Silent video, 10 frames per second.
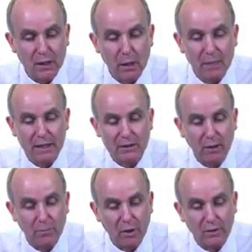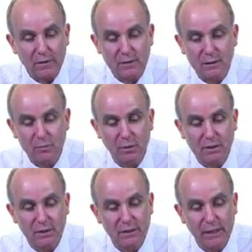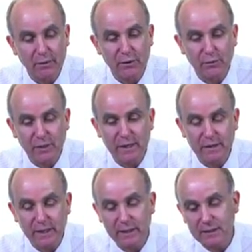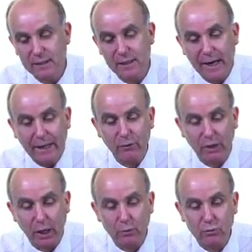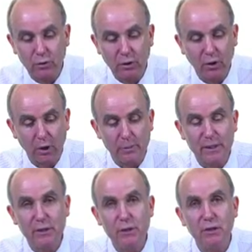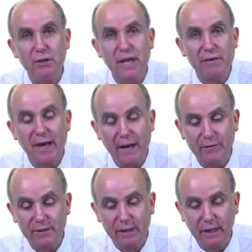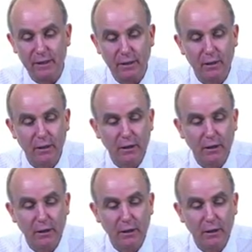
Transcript: Domar's hypothesis was that there are three things in an agricultural economy that you can never have together: